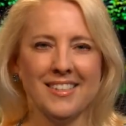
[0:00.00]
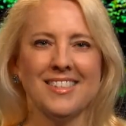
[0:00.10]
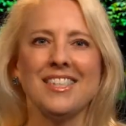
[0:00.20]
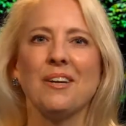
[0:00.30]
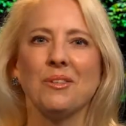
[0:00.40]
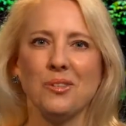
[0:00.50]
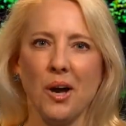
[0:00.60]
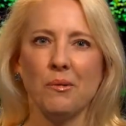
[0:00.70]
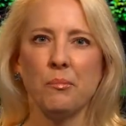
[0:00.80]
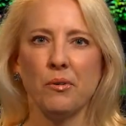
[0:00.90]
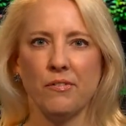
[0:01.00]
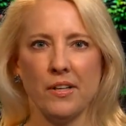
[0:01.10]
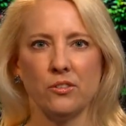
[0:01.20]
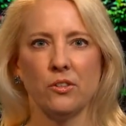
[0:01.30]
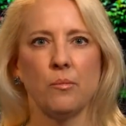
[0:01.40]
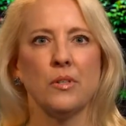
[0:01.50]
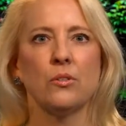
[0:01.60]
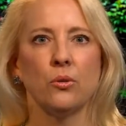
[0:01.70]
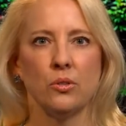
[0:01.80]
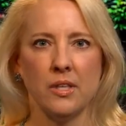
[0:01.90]
Today we'll talk with Professor
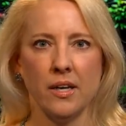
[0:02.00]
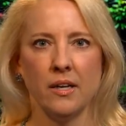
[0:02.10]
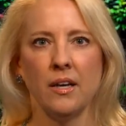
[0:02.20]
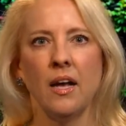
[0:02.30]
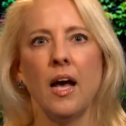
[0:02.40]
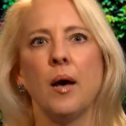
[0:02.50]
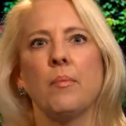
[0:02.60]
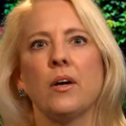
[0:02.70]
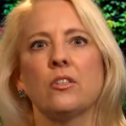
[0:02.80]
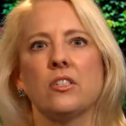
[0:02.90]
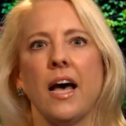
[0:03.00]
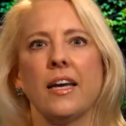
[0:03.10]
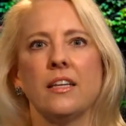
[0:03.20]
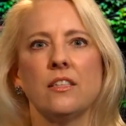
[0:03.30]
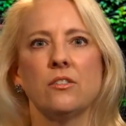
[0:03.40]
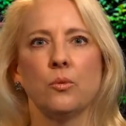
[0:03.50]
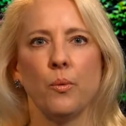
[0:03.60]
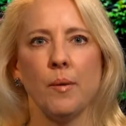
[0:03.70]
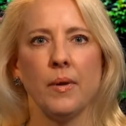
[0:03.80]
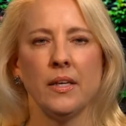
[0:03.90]
Mickute about Zionist
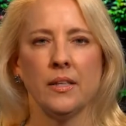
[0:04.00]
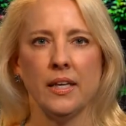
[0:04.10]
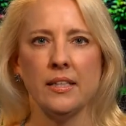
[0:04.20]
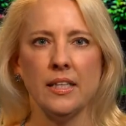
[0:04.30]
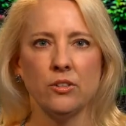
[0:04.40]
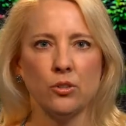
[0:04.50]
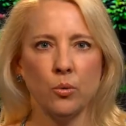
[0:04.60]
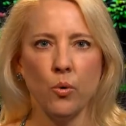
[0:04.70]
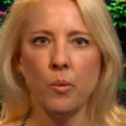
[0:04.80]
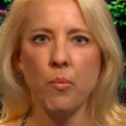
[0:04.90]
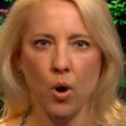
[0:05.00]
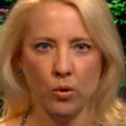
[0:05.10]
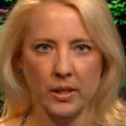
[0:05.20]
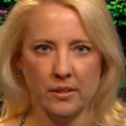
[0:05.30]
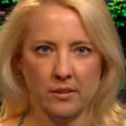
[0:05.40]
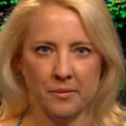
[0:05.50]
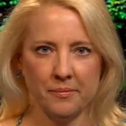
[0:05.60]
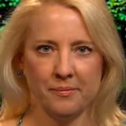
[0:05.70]
women in interwar Poland.